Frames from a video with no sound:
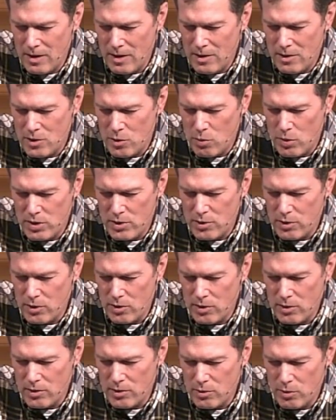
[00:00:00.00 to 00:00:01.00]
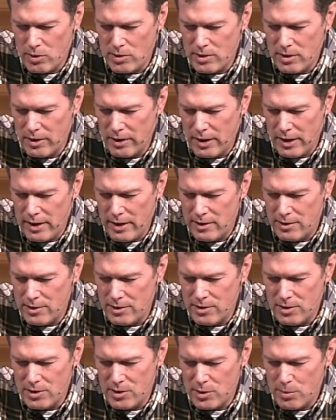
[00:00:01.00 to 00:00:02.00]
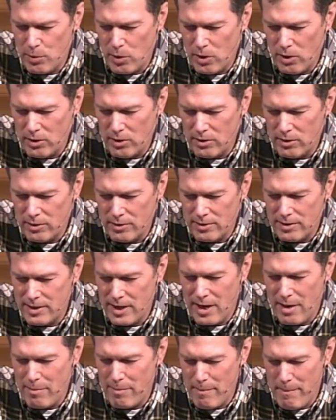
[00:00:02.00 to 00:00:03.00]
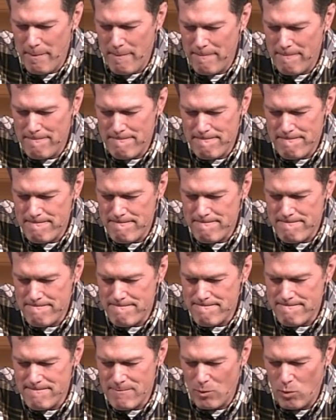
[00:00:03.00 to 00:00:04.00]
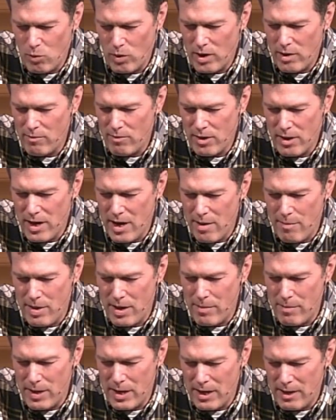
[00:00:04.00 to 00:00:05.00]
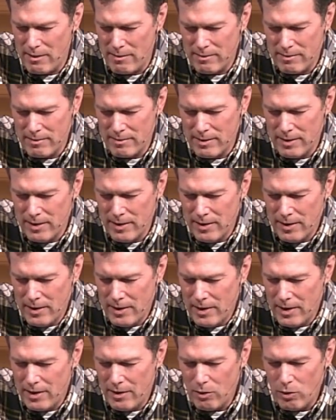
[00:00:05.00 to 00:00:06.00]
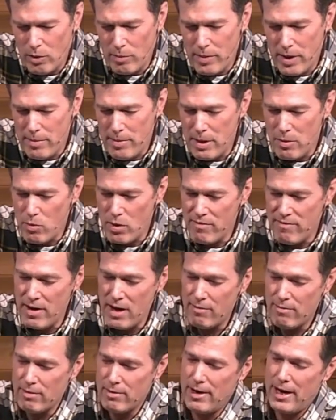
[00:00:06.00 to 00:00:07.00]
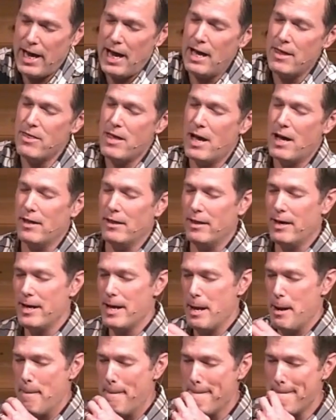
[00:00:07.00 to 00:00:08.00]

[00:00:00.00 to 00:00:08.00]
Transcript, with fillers: to return towards the light, just a small step, whatever that may mean. And Lord, maybe we've never had that light.